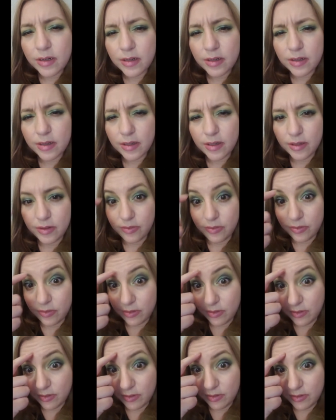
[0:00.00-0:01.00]
kind of
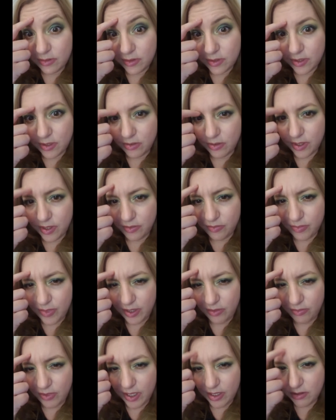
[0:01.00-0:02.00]
showing of my
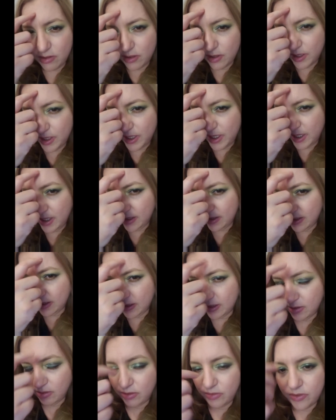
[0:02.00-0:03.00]
wrinkle lines. It's
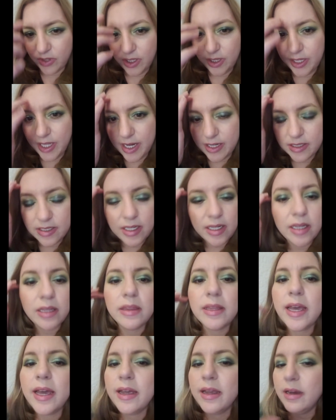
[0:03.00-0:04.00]
sort of collecting in
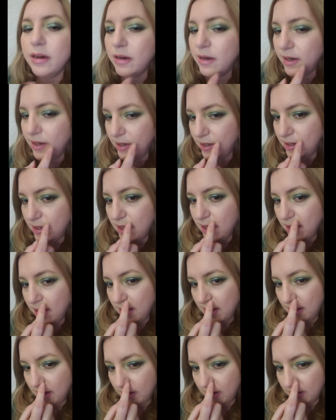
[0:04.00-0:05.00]
that area
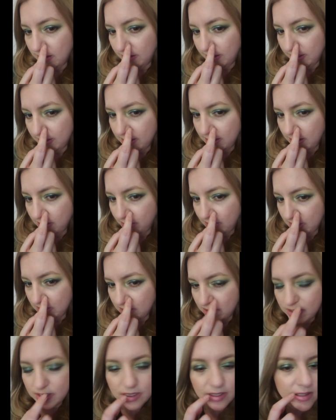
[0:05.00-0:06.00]
and collecting a bit,
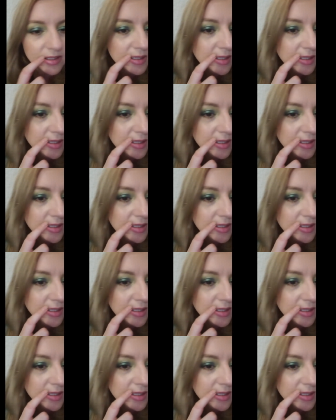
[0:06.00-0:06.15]
just